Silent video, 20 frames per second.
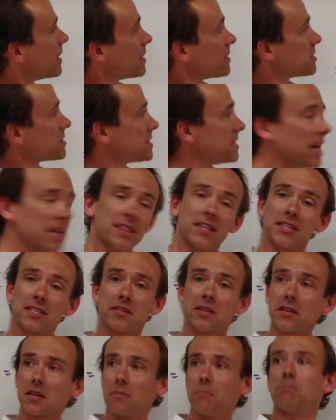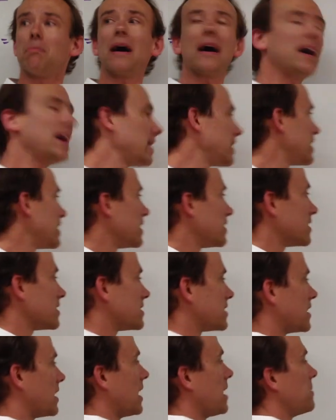There's nothing to combine in the
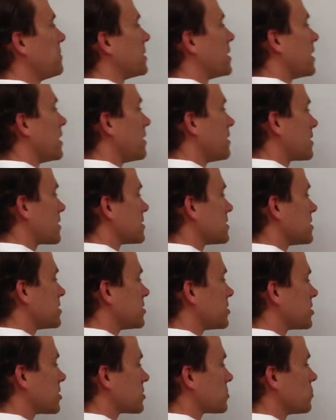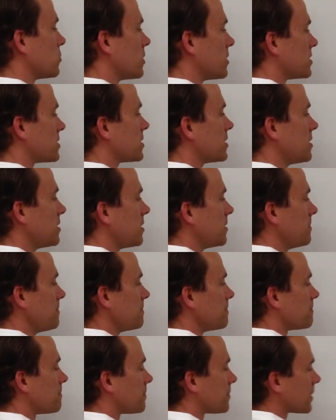denominator because it's just one term.
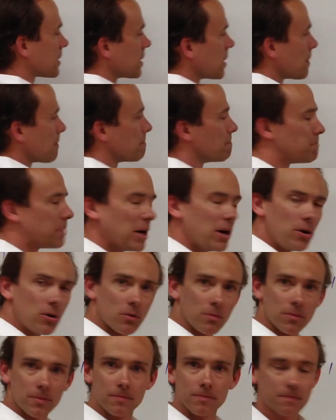Boom!